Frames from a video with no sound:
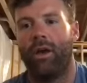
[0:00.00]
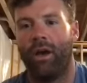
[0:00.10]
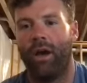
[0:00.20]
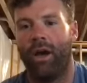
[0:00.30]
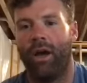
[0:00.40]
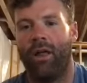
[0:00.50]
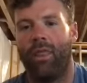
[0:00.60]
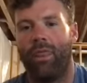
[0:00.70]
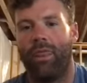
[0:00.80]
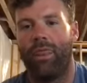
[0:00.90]

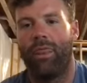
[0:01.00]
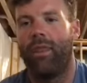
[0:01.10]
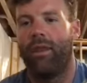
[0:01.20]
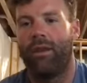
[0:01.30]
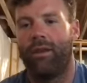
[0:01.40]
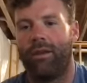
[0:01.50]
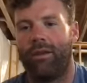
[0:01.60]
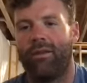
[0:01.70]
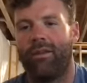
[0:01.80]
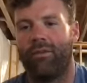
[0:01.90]

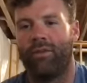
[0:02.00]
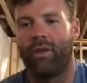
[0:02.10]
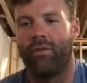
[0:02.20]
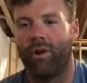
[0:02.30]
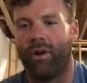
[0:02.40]
if they've